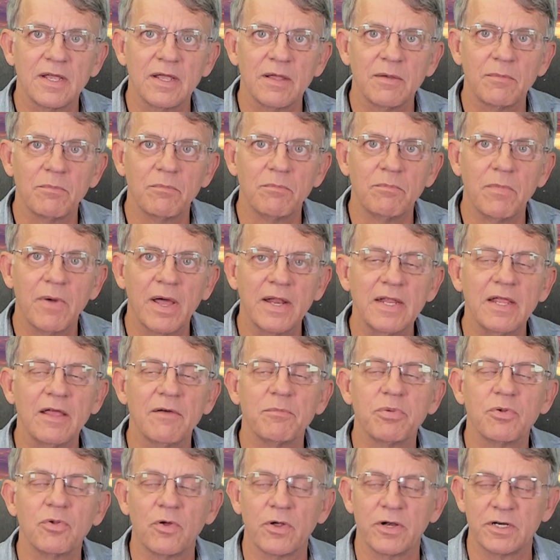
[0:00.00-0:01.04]
Many
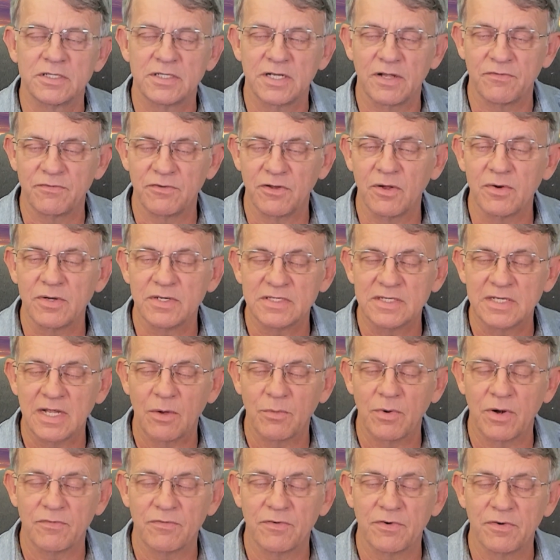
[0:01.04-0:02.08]
employers have noticed,
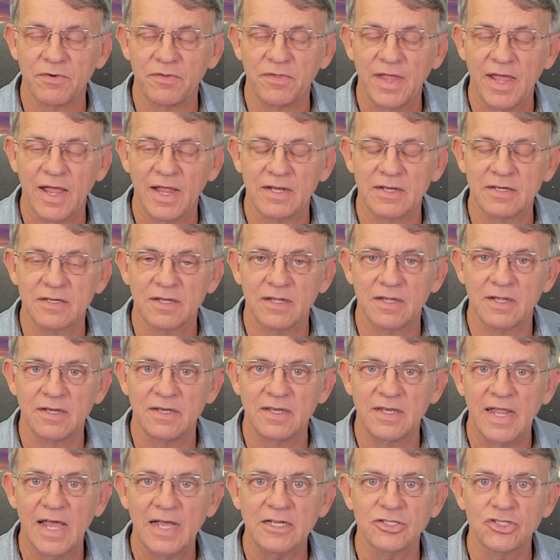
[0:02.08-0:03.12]
however, that
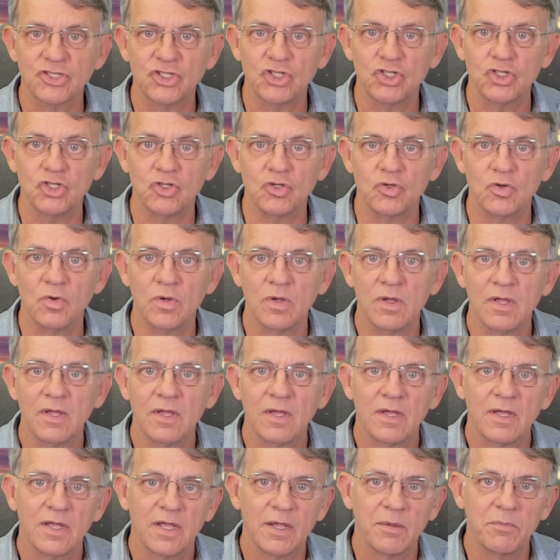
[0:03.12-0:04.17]
next to
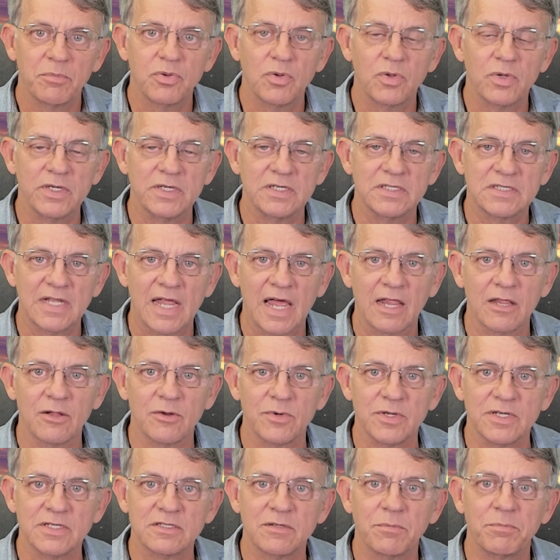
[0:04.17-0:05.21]
employee
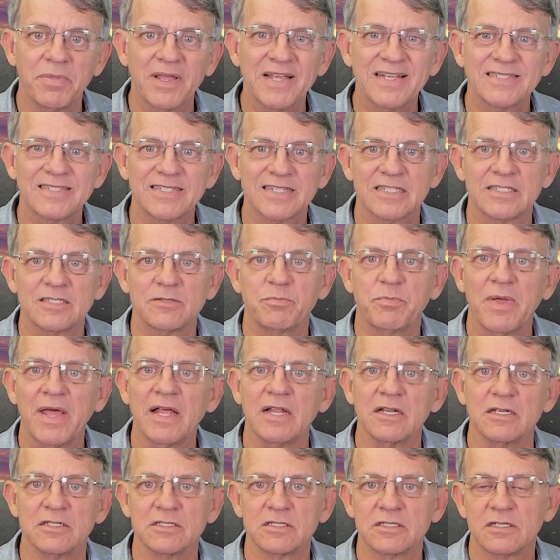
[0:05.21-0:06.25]
salaries, the biggest
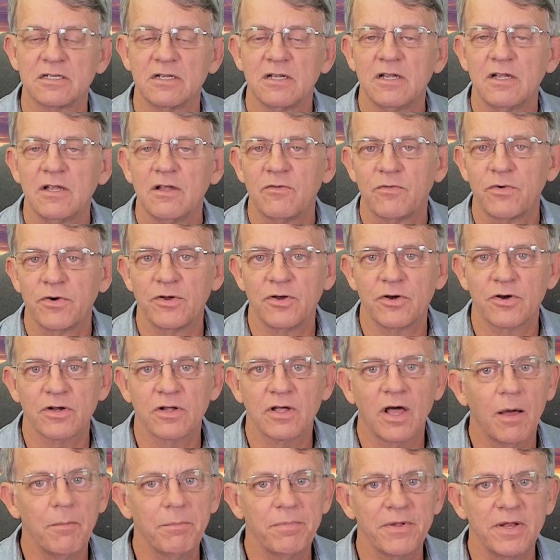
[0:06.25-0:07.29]
expense for your
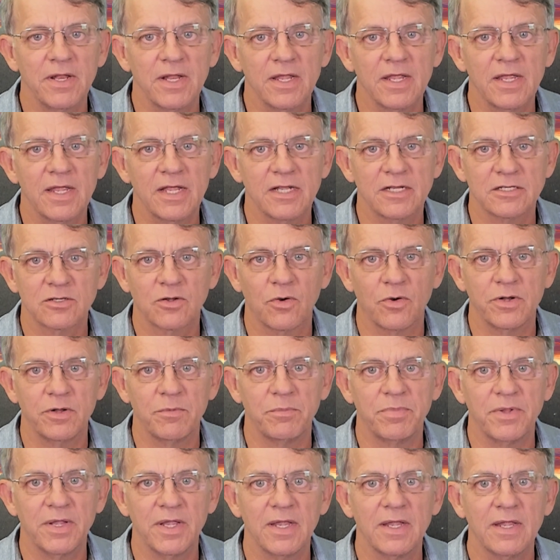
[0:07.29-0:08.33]
company is going to
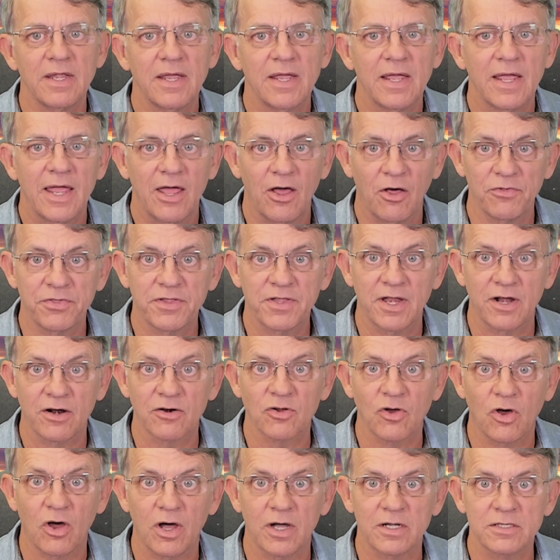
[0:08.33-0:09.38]
be healthcare
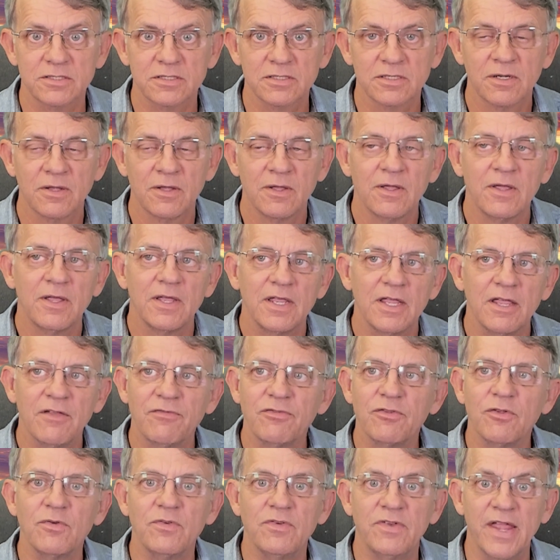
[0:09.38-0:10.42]
costs if
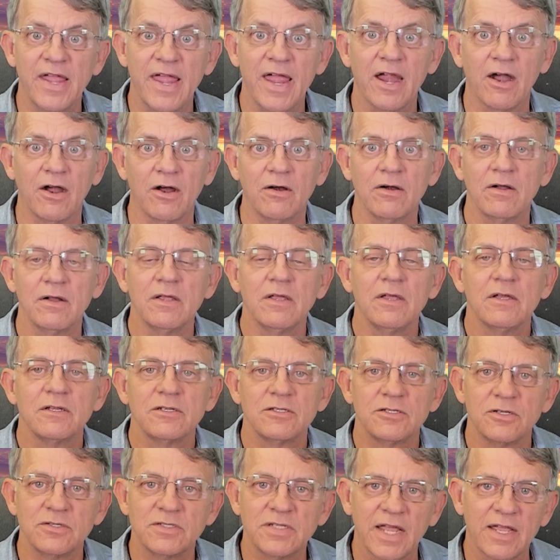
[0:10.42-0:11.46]
you dare
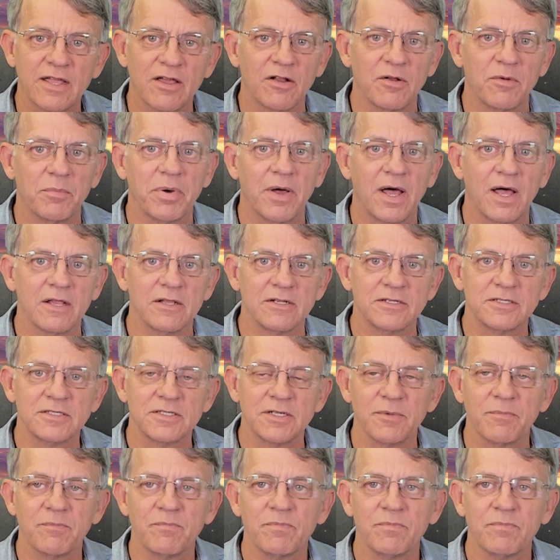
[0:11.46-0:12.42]
to take out a policy.